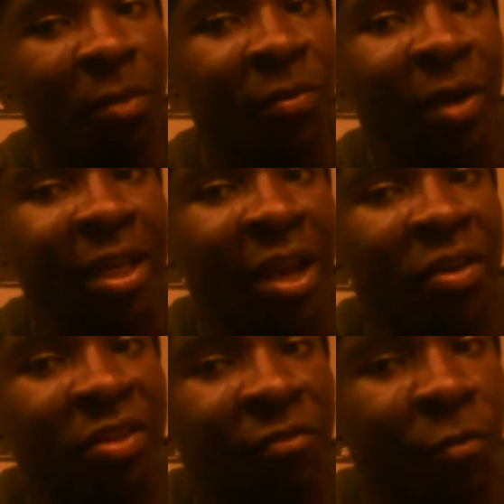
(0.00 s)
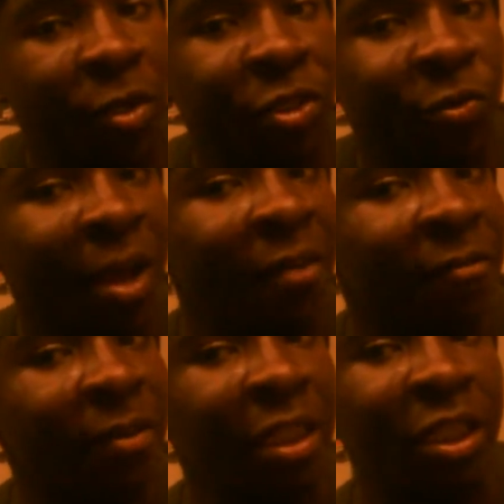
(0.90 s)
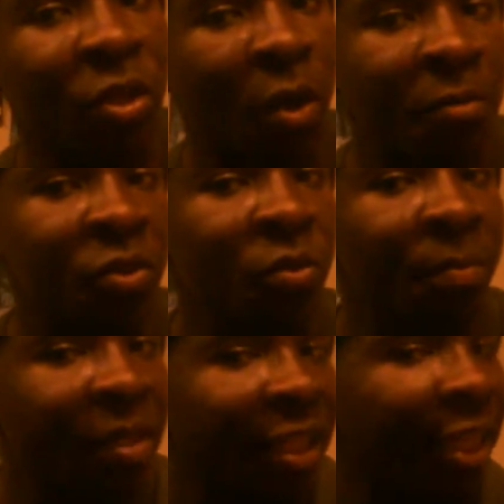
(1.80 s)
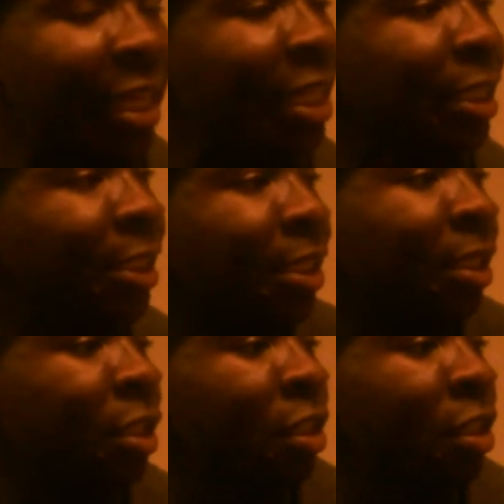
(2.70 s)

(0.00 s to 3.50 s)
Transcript: Army right now as a 42 Alpha. You know, I'm doing big things.